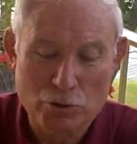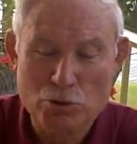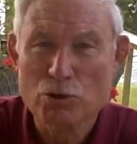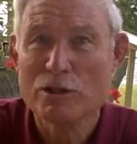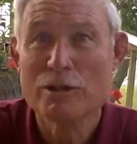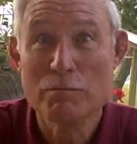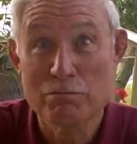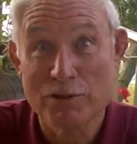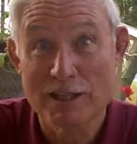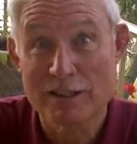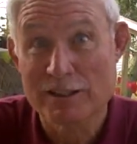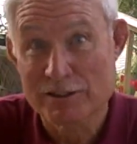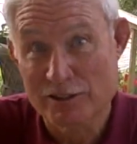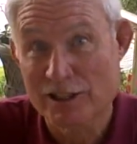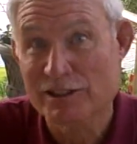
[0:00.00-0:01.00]
crooked
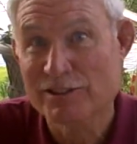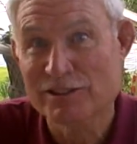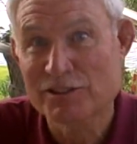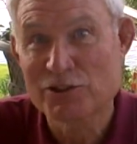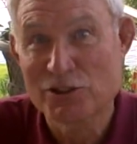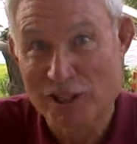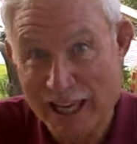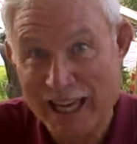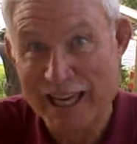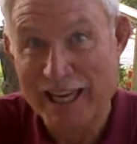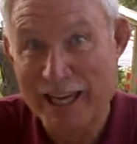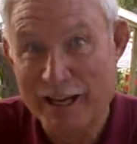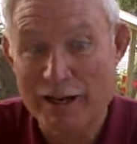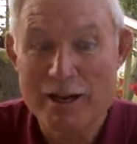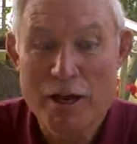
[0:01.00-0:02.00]
politicians,
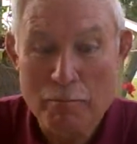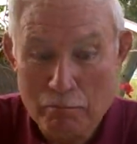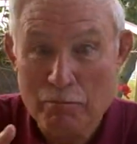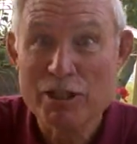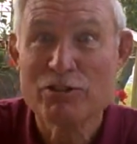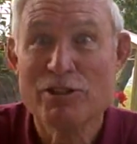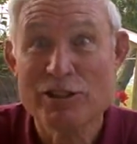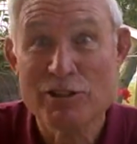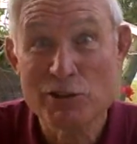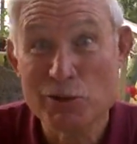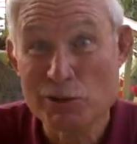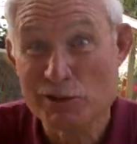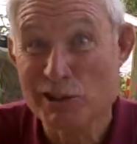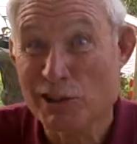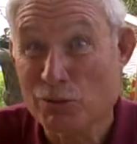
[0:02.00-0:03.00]
yeah, missing
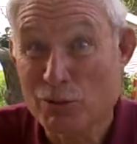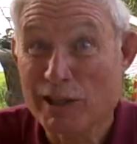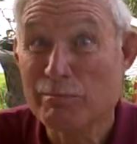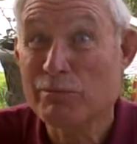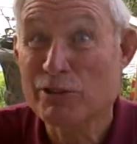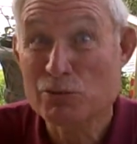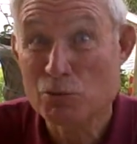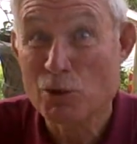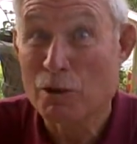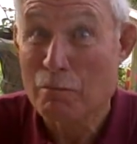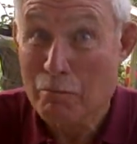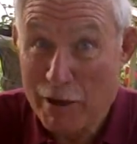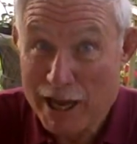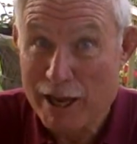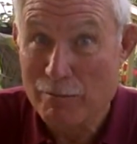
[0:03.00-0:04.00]
nuclear weapons, well,
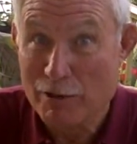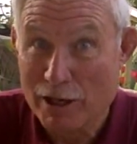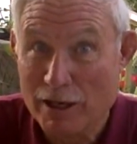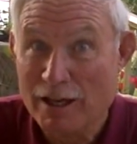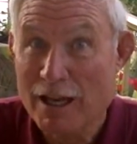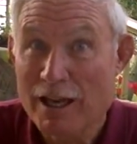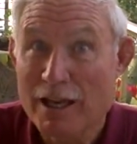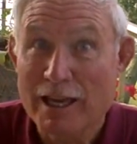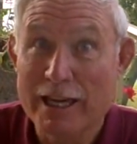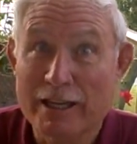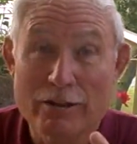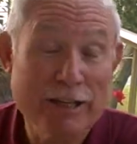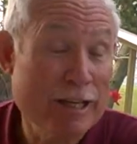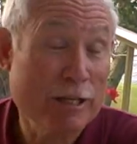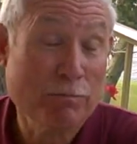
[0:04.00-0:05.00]
maybe,
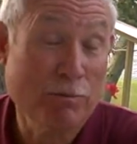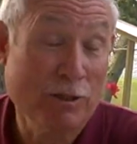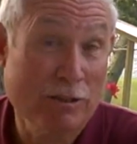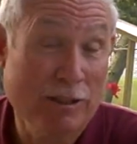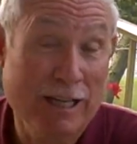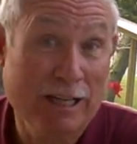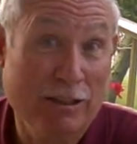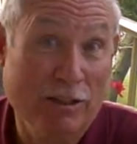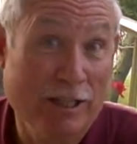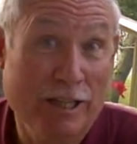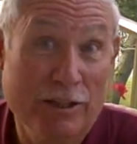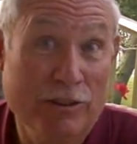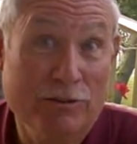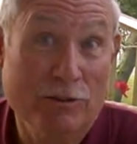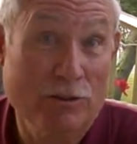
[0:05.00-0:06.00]
and last but not
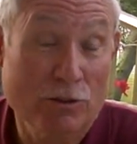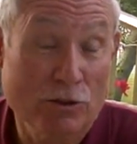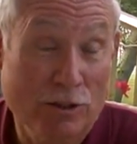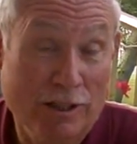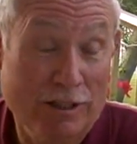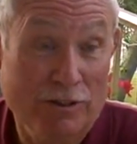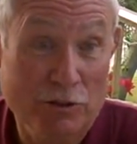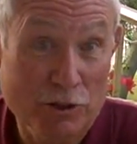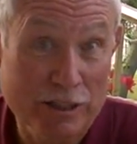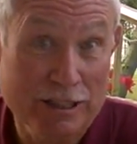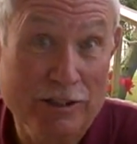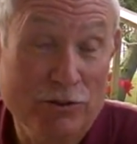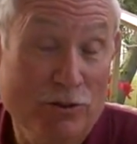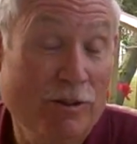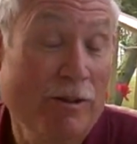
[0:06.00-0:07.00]

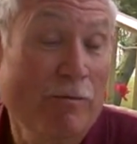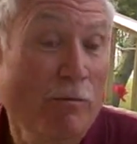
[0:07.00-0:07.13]
least,